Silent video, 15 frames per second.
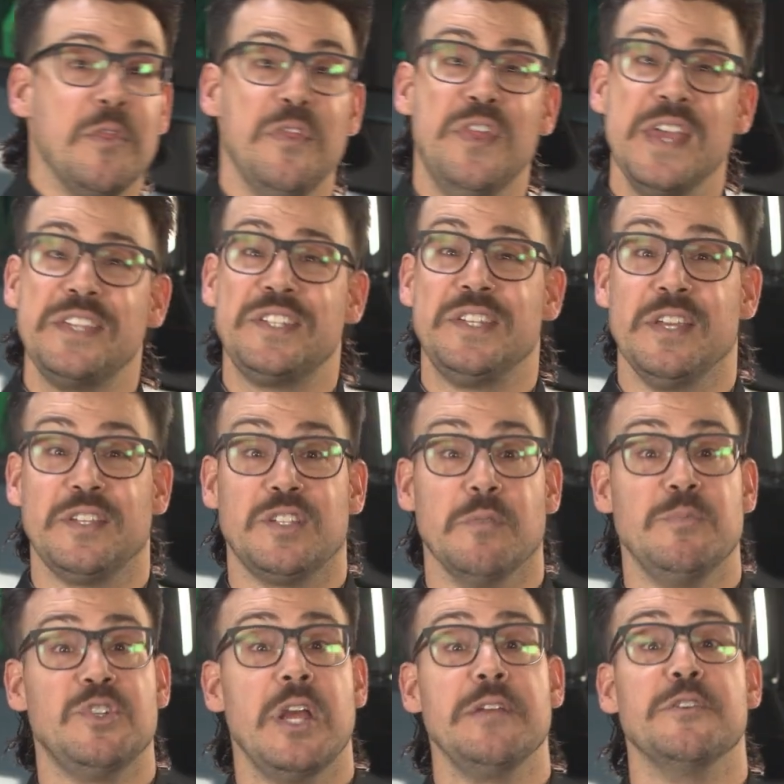This
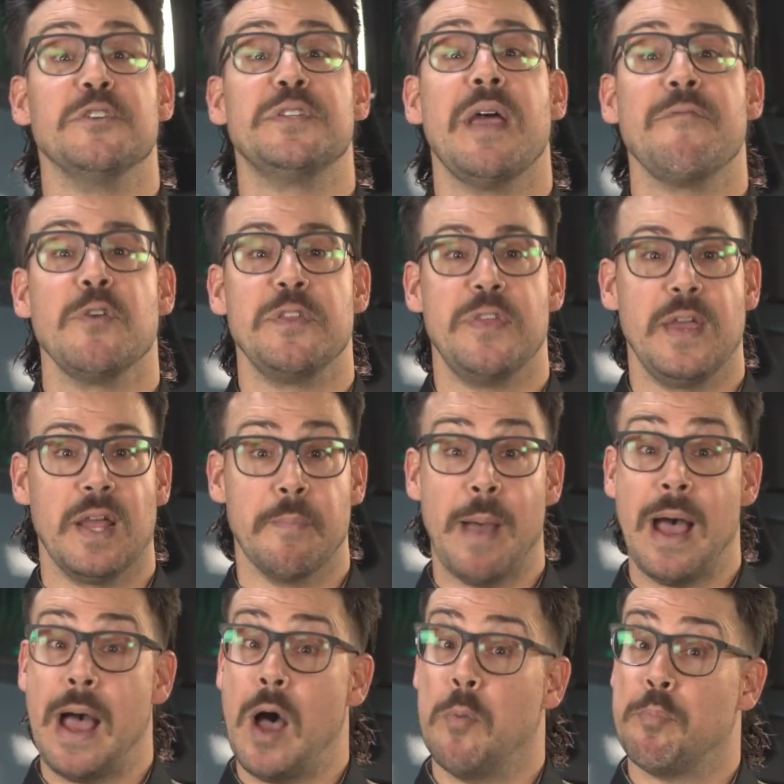system changes everything
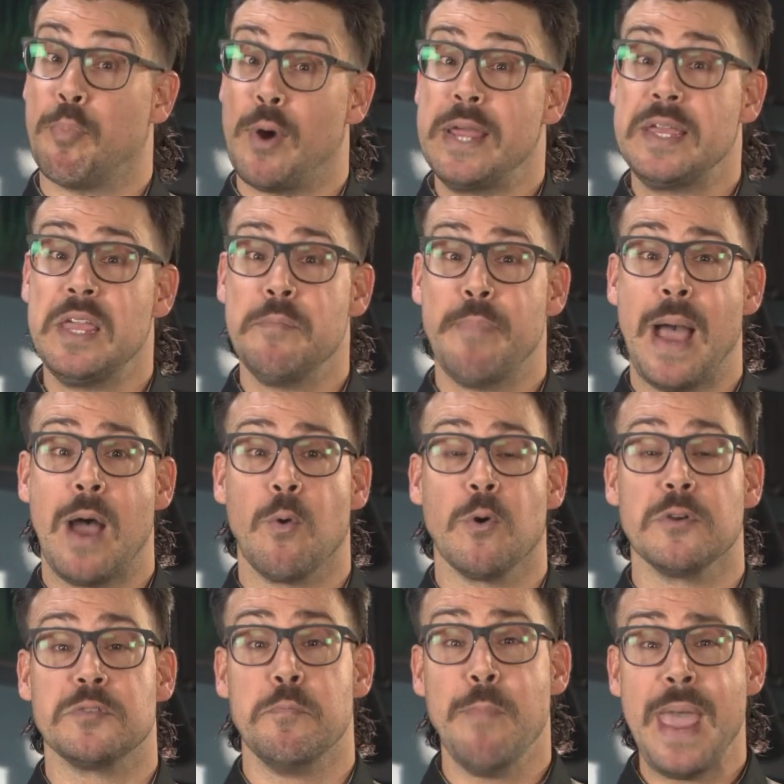about how braking
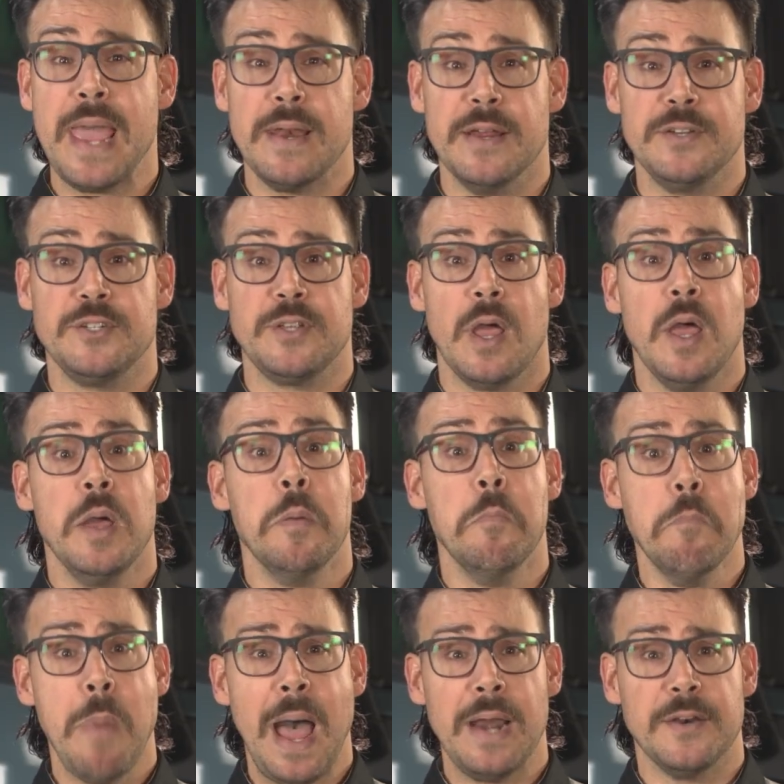power is managed,
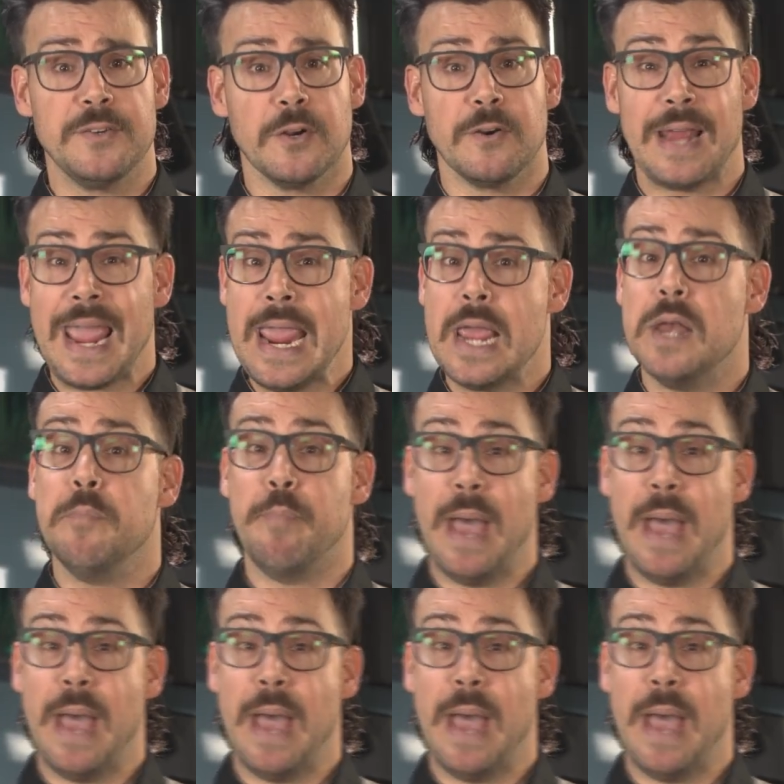monitored, and